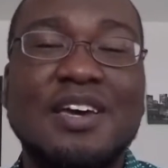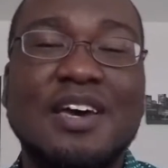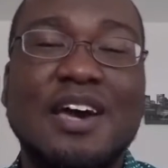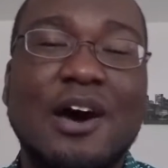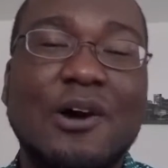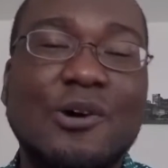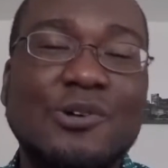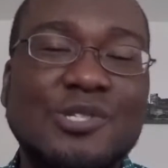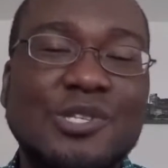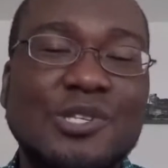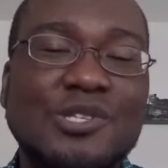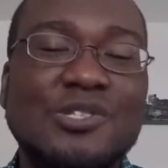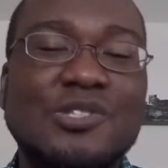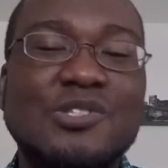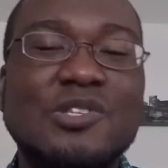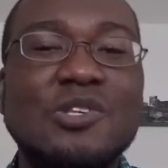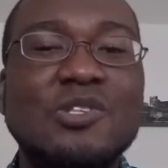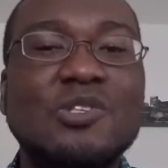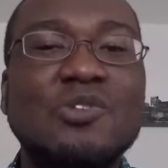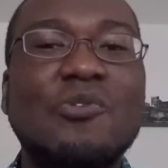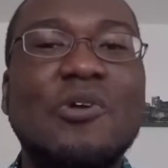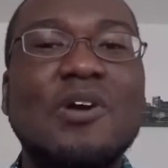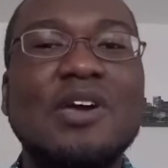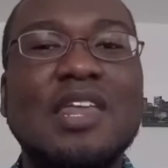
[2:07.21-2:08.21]
I was in
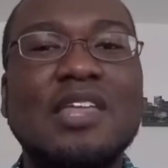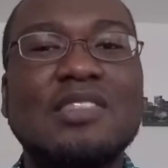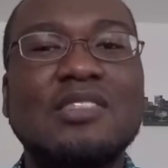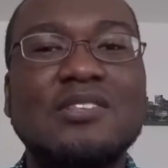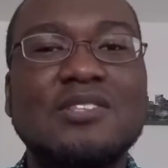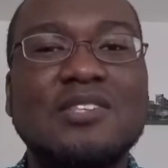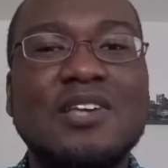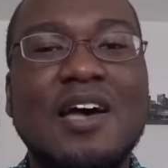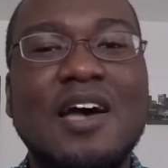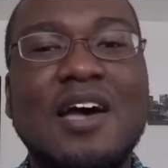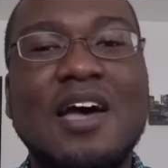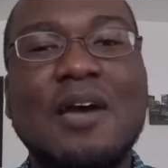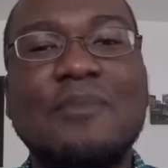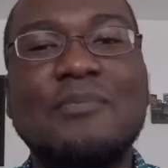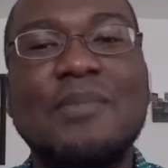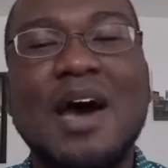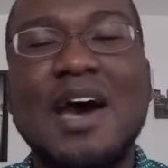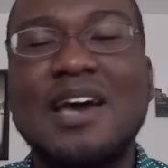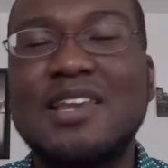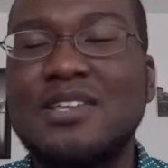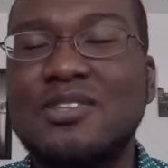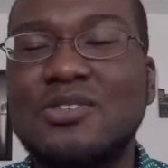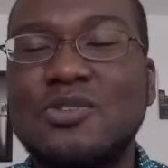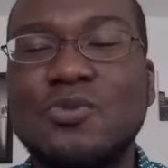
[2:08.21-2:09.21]
6th grade at the time,
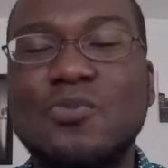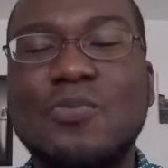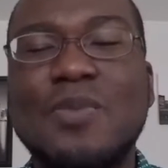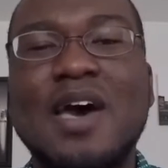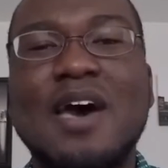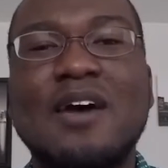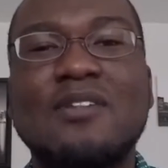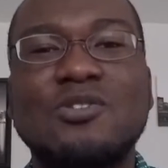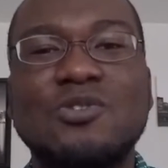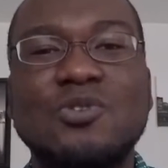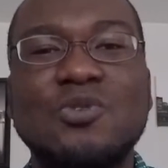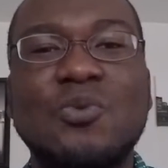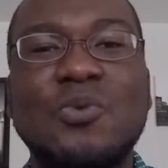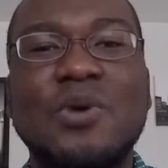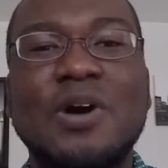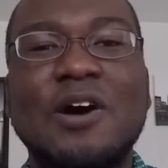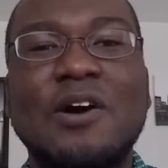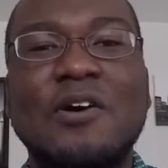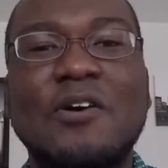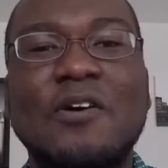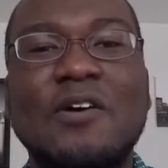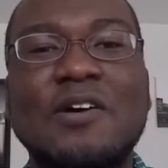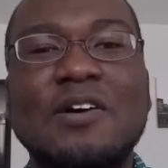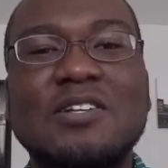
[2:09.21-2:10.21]
I didn't do math too
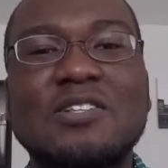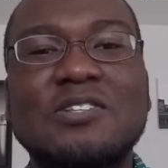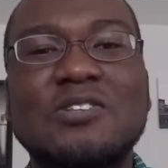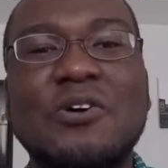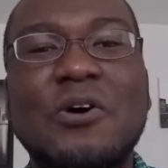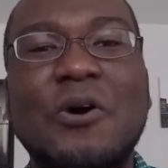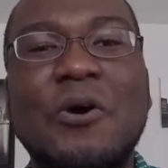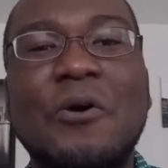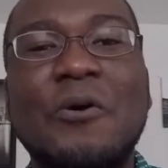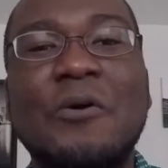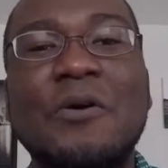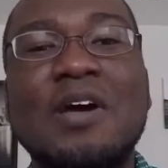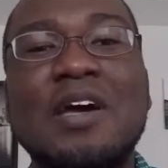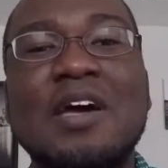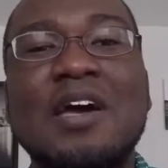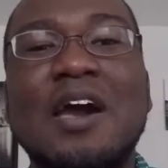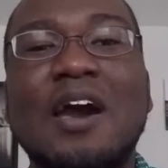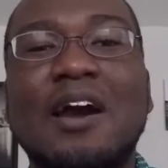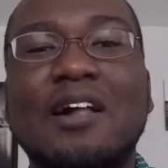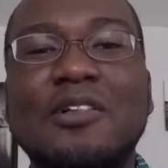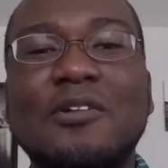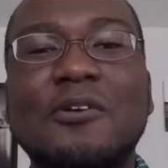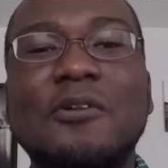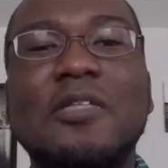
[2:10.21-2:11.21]
well, so
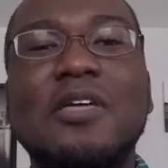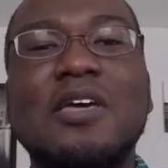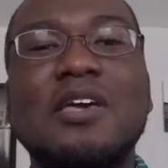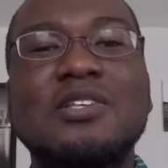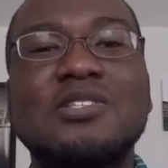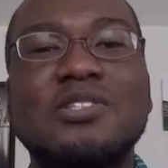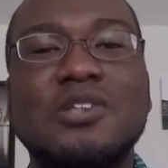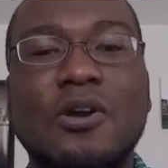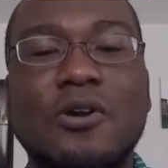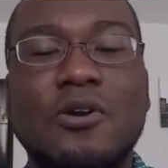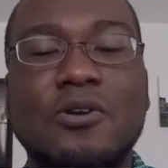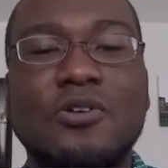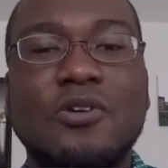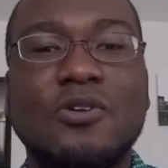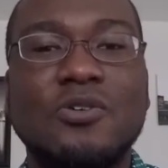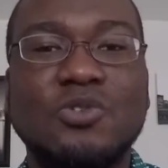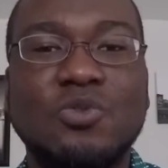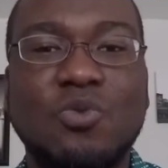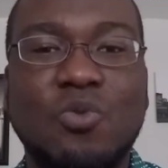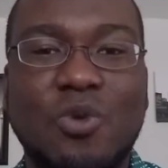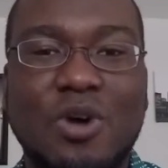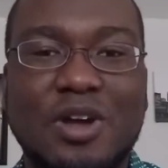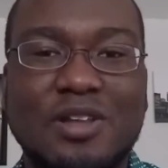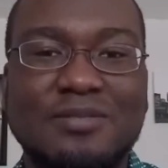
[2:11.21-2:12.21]
clearly his
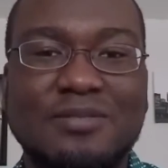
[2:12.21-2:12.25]
Gyarados won.